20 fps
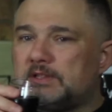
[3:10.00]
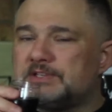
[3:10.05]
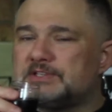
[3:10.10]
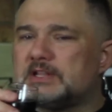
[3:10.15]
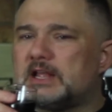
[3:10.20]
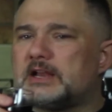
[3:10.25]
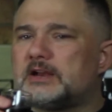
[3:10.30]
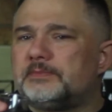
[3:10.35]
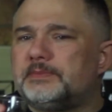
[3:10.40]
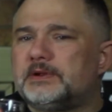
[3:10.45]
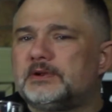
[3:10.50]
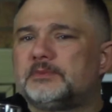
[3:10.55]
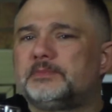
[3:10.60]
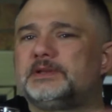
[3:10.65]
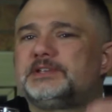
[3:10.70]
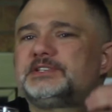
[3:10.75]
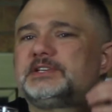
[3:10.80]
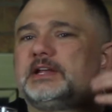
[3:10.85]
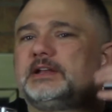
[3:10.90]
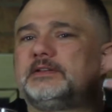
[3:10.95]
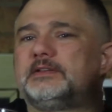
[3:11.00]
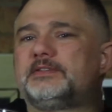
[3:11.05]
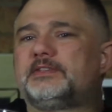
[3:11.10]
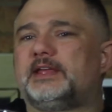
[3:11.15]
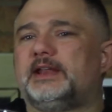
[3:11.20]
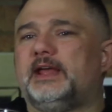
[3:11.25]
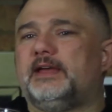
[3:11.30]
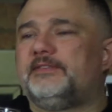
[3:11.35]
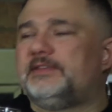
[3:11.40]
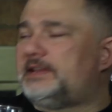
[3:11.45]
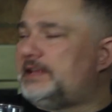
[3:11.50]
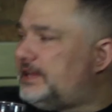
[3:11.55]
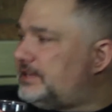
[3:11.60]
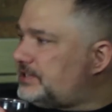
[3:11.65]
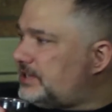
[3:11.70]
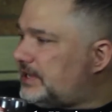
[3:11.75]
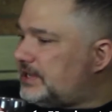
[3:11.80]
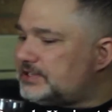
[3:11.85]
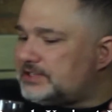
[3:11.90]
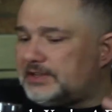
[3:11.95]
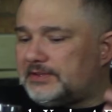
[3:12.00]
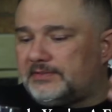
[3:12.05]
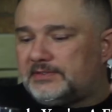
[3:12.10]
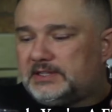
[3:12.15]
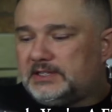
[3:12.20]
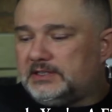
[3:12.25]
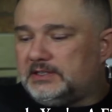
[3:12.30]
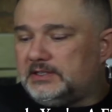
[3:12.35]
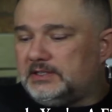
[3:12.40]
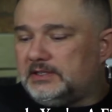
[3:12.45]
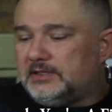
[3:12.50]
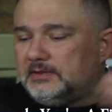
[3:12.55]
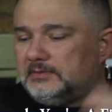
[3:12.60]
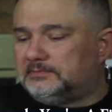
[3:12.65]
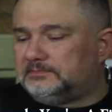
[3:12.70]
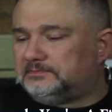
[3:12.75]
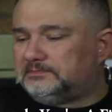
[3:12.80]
It's lighter beer, but it's got that heavy taste, I guess, of the